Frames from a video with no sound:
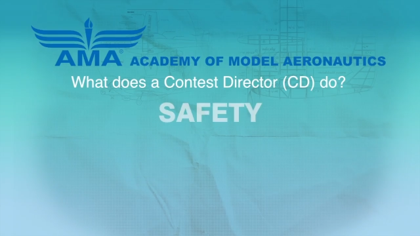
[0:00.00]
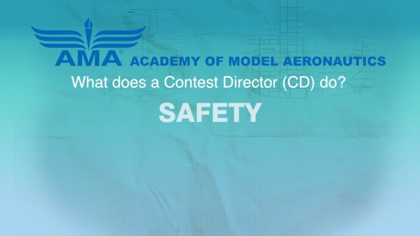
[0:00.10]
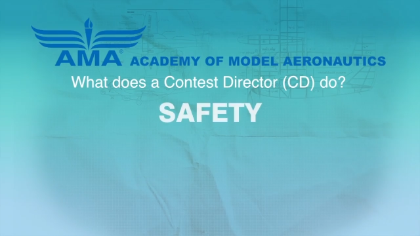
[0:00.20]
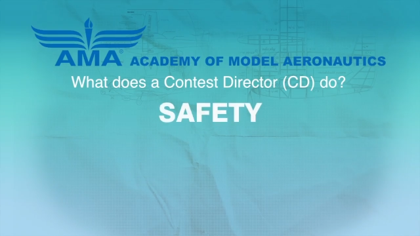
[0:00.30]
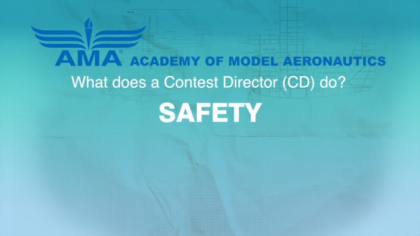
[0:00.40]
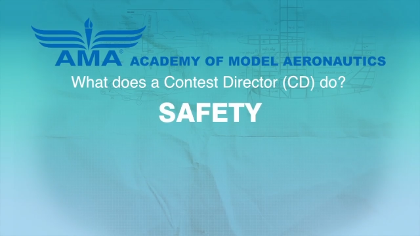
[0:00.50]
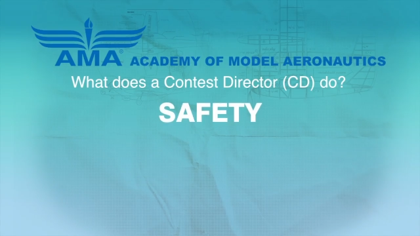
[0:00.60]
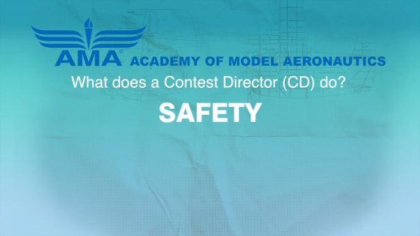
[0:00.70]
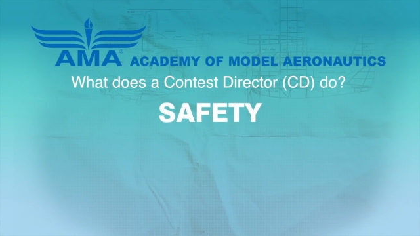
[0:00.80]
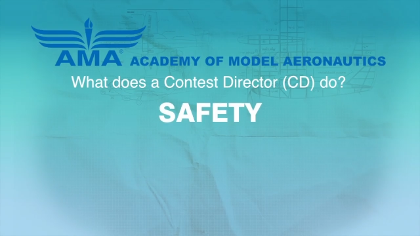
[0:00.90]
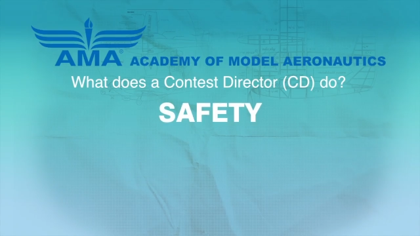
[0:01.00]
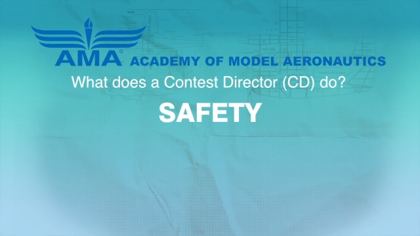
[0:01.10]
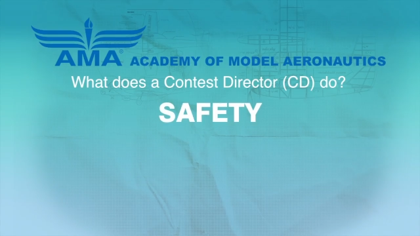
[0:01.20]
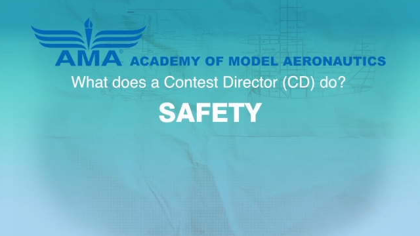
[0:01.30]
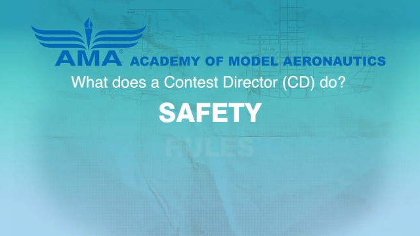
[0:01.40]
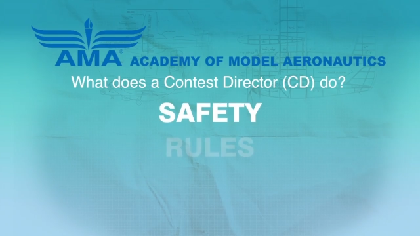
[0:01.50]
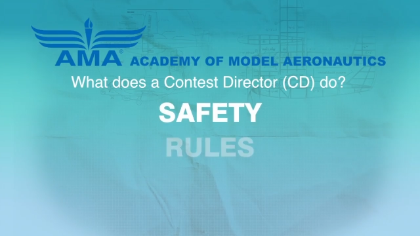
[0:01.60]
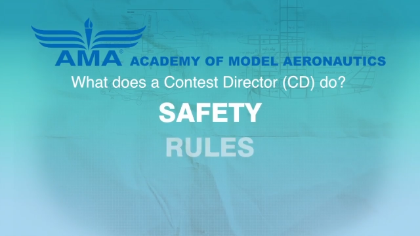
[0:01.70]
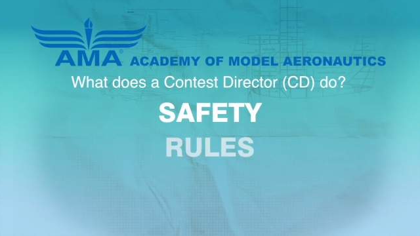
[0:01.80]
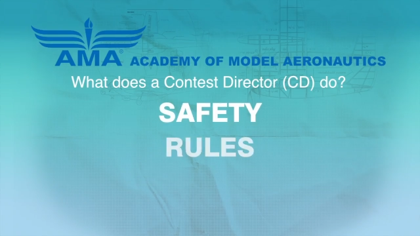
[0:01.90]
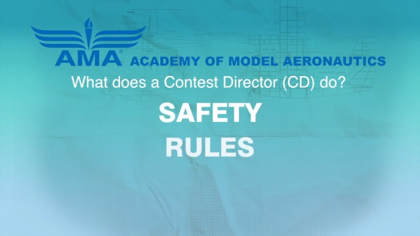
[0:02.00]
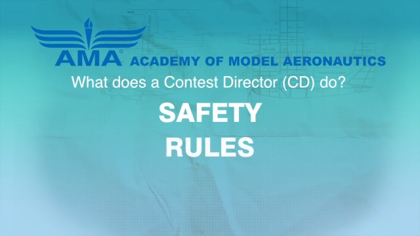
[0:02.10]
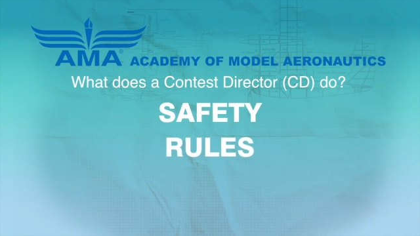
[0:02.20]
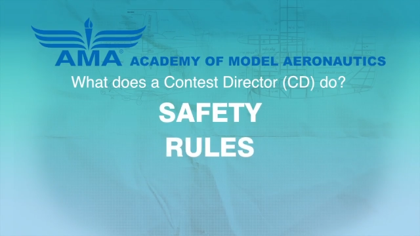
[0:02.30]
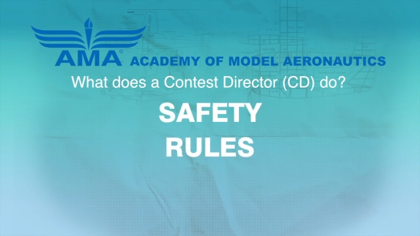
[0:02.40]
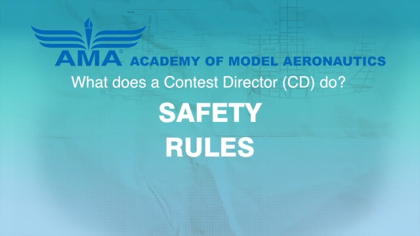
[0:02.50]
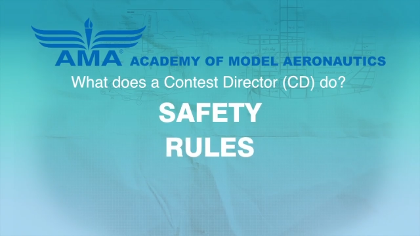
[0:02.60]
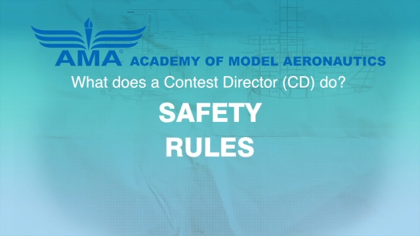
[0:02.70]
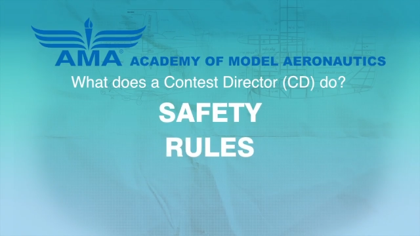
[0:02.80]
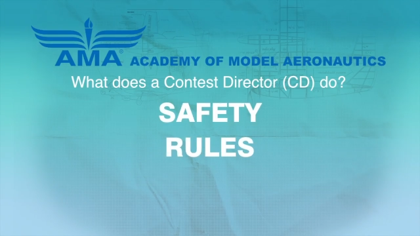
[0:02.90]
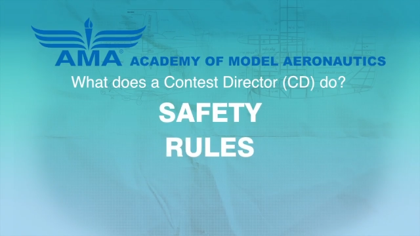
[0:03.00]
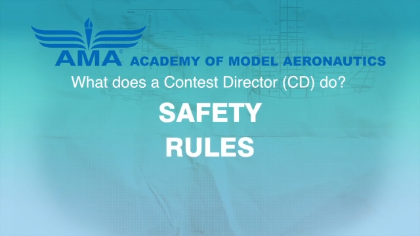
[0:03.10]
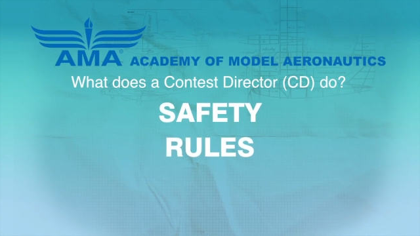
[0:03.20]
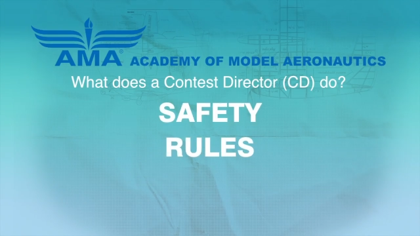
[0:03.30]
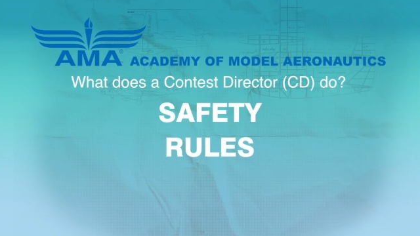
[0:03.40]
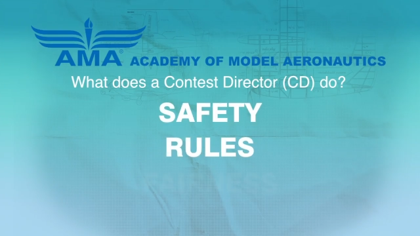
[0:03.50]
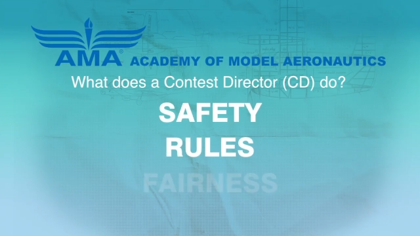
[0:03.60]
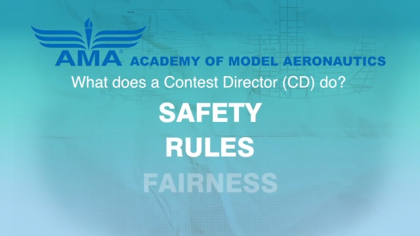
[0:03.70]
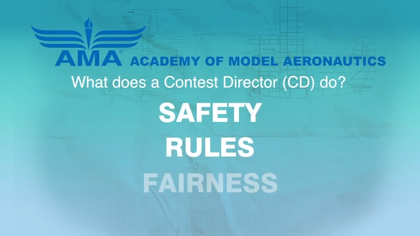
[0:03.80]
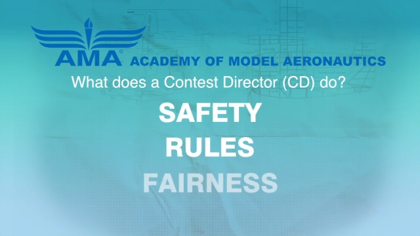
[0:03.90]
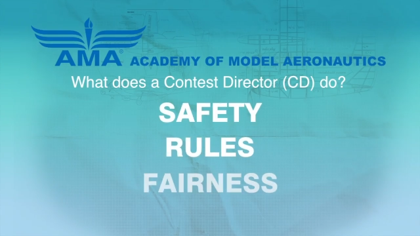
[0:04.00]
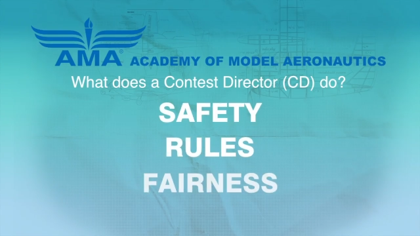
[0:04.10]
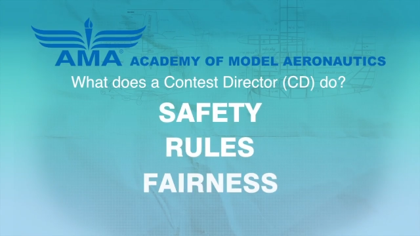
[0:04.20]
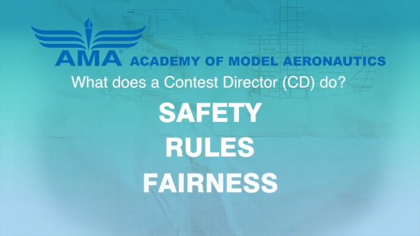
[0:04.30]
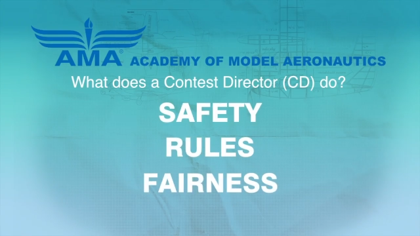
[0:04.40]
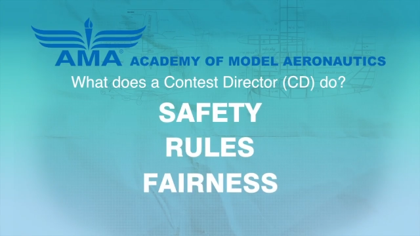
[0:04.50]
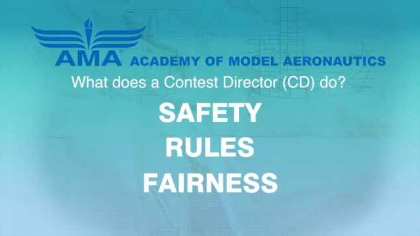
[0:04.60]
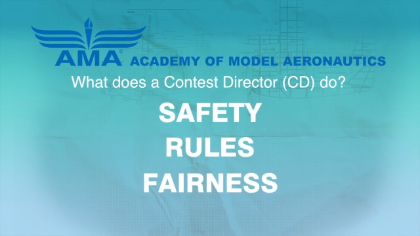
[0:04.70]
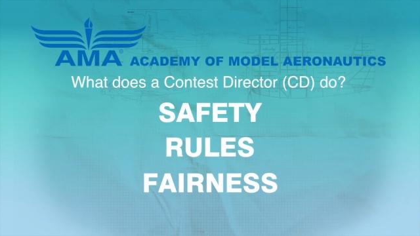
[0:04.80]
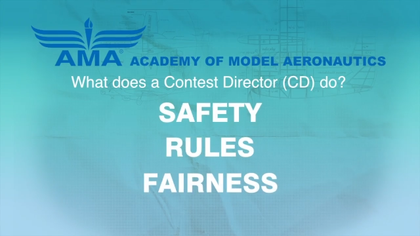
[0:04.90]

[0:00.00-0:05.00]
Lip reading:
No face is visible, so there are no lips to read.